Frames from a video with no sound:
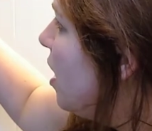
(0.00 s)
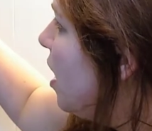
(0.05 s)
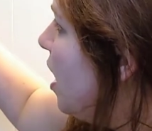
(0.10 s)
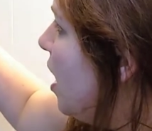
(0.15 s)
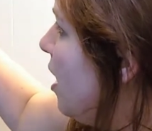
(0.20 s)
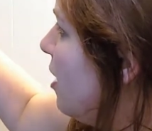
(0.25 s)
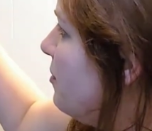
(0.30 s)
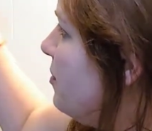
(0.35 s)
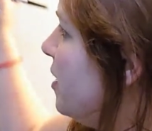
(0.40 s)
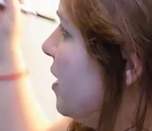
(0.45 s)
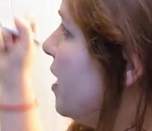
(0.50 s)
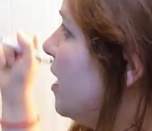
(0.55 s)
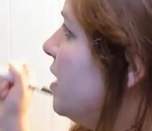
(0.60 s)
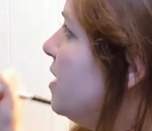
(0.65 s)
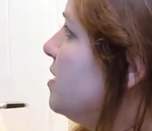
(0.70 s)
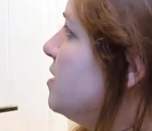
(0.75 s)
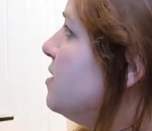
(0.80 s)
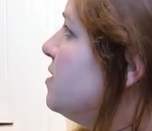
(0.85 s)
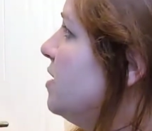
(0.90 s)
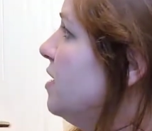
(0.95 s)
uh,
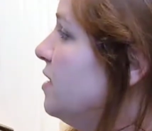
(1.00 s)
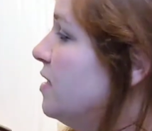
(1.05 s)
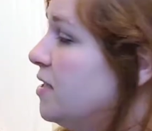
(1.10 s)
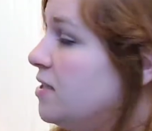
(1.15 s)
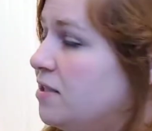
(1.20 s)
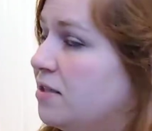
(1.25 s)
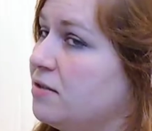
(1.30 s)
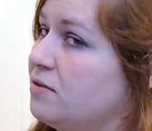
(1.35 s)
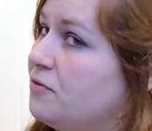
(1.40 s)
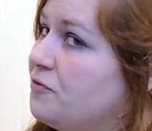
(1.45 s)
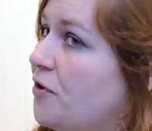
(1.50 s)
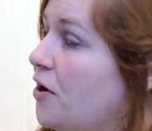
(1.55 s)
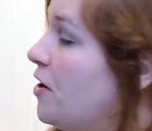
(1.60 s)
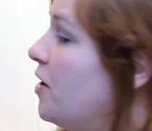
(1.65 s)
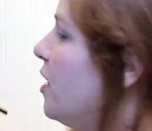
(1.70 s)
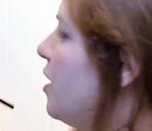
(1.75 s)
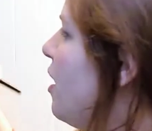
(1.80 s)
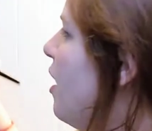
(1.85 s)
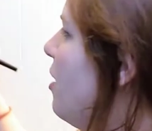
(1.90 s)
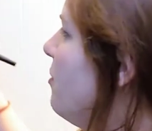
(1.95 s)
because it, this is a
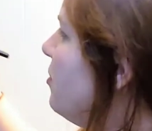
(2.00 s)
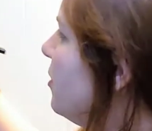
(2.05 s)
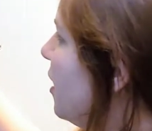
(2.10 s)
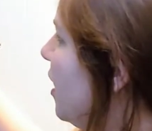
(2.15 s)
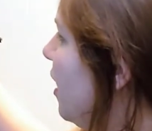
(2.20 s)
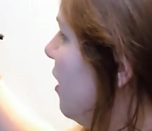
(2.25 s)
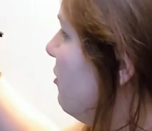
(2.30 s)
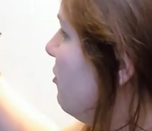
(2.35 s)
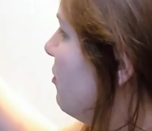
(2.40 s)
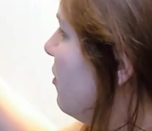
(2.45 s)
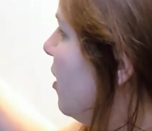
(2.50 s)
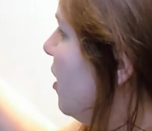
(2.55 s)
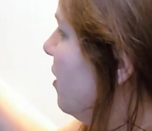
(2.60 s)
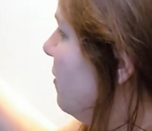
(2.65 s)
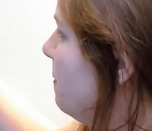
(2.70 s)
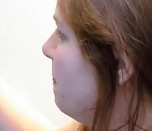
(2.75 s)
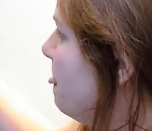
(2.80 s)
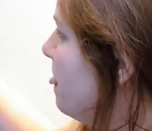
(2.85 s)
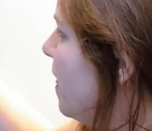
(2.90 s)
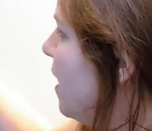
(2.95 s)
very complicated
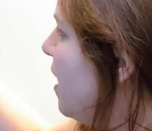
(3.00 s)
one.